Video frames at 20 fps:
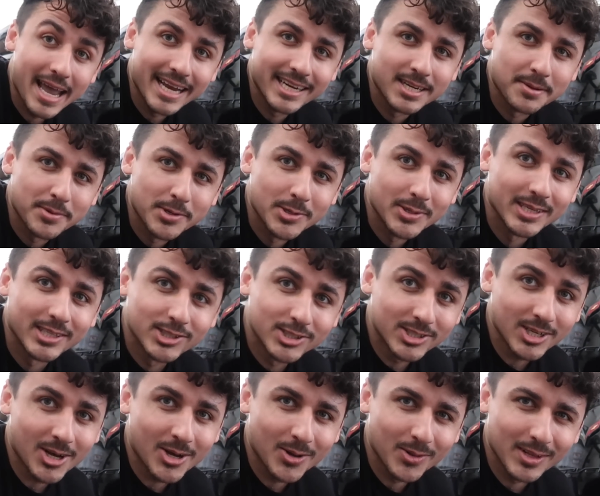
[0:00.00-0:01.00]
AWE.
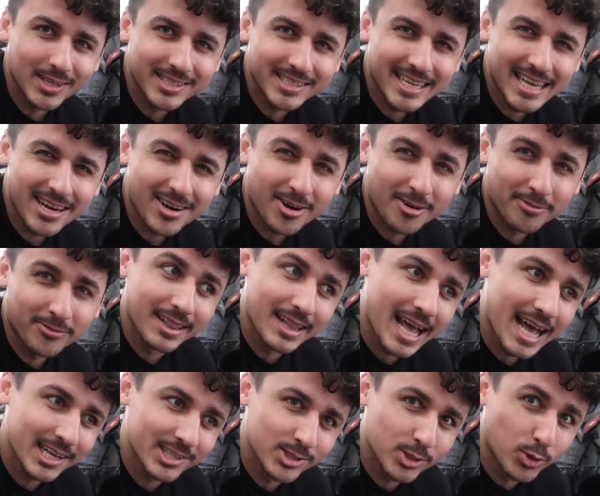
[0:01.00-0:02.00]
So let's get our
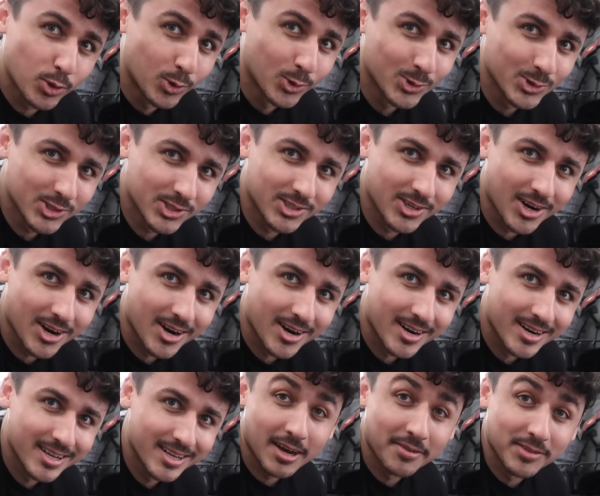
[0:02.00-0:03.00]
last cold
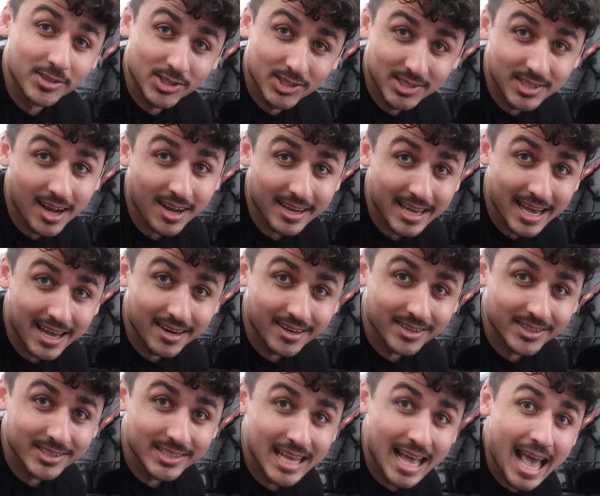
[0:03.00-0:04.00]
start of the stock
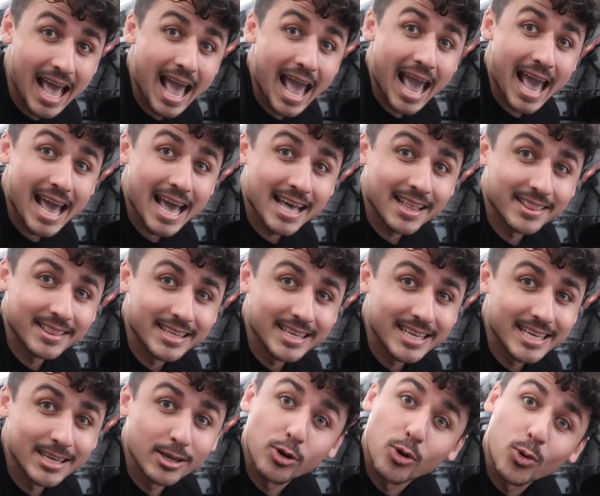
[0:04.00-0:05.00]
headers and
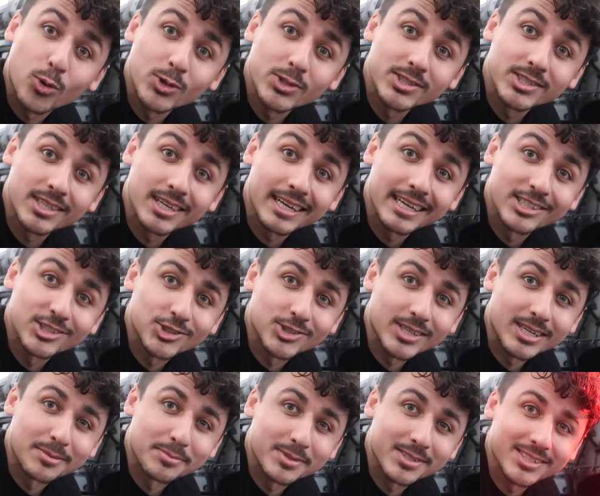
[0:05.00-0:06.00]
the Corsa
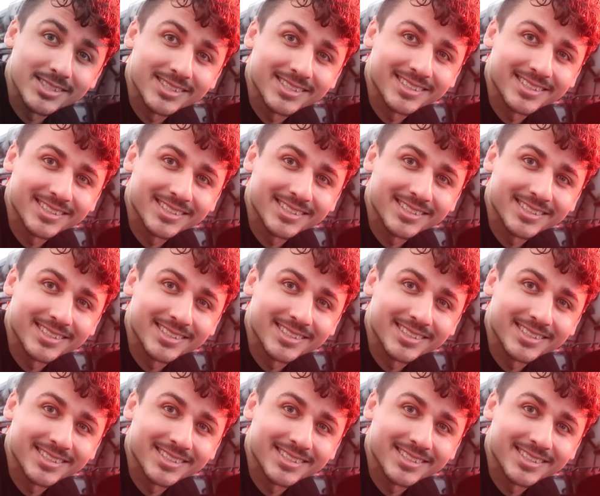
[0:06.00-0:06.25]
Extremes.